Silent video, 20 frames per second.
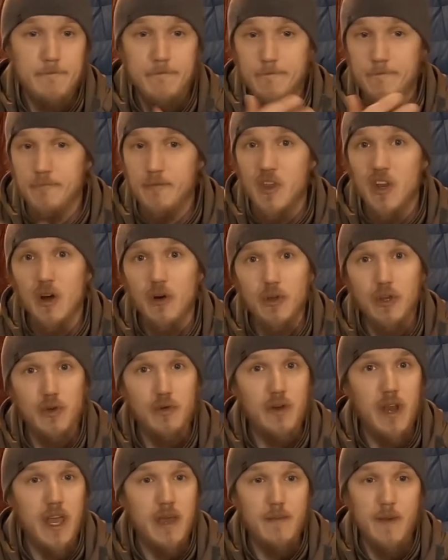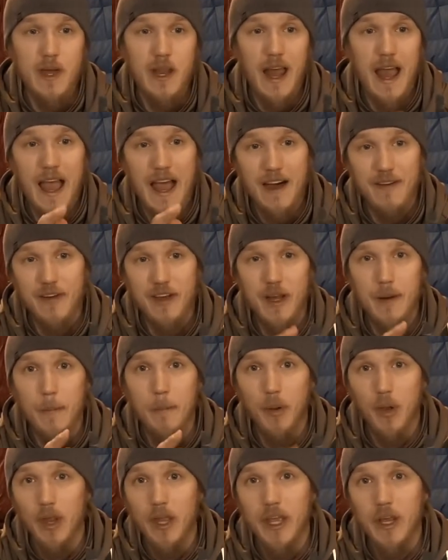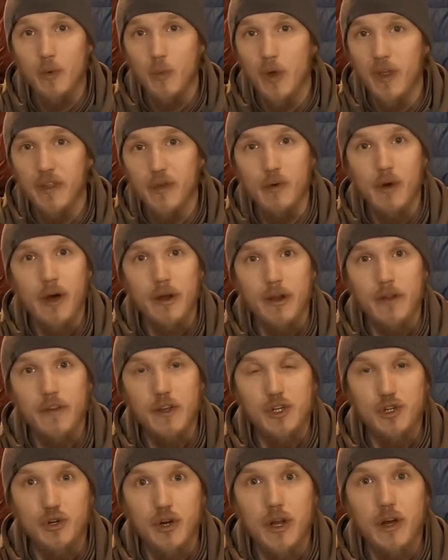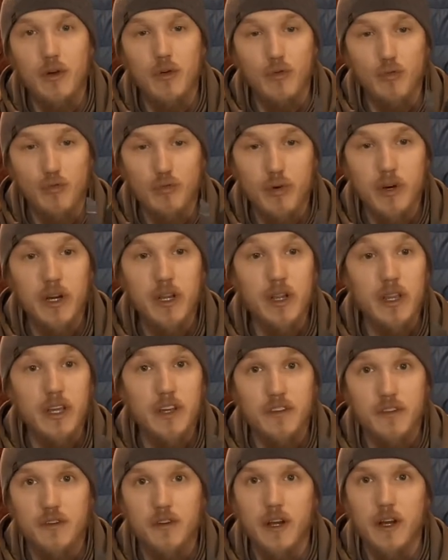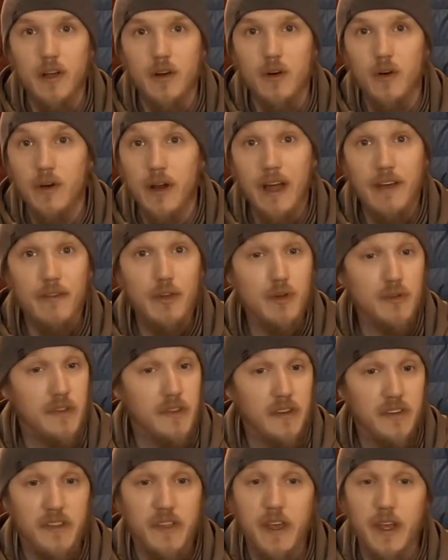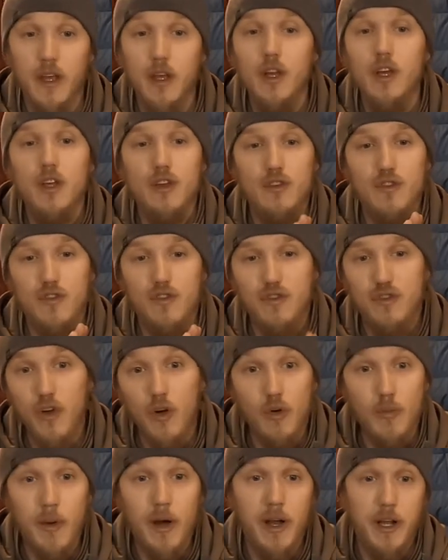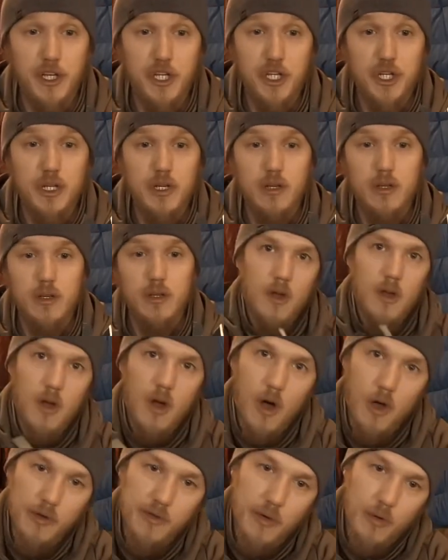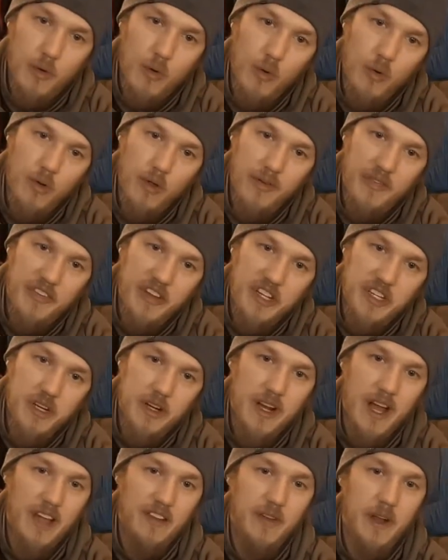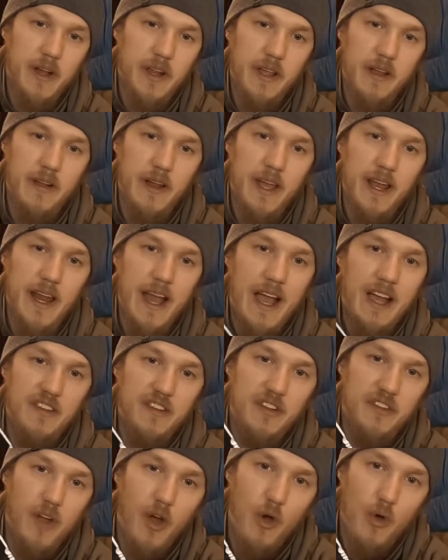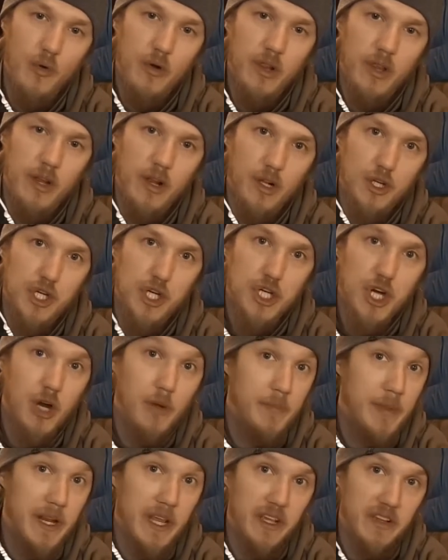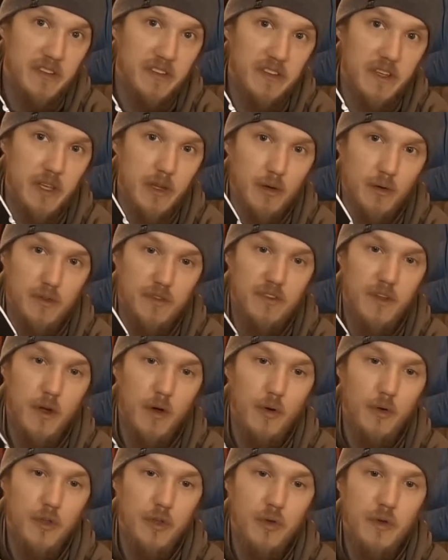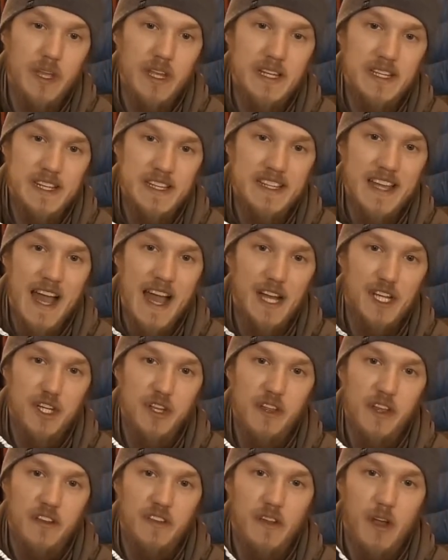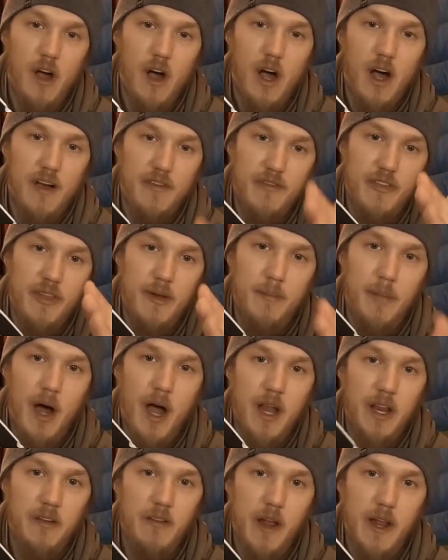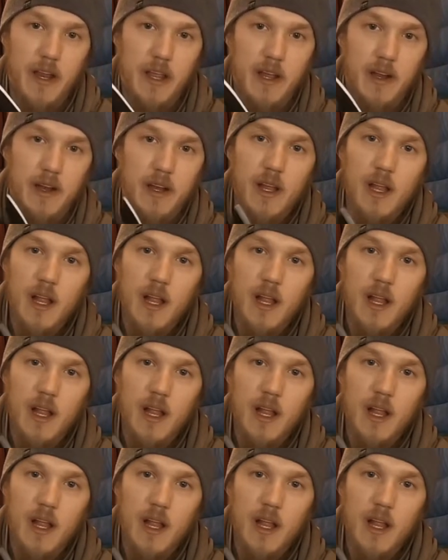you name it. Having a blade with you out on the trail really is critical, and I've used this thing so much. Also, cool little feature it has right here, it has its own little sharpening steel, so you can detach this off the body right here